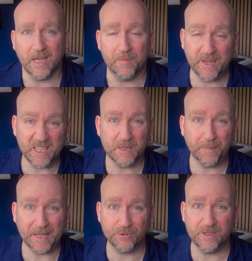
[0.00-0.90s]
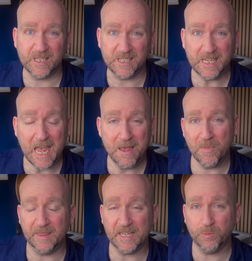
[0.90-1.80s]
And because the battery's the
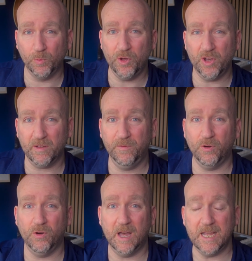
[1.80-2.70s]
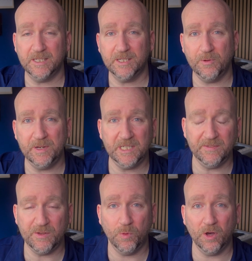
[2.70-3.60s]
same, this will work for a Sony
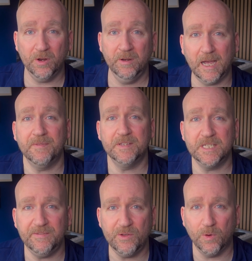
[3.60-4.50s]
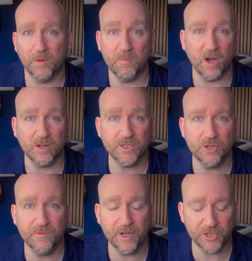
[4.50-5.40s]
ZV1 and the ZV1 Mark
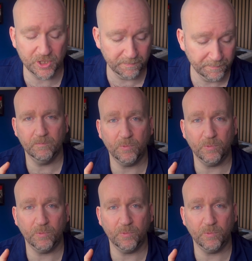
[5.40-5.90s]
II version.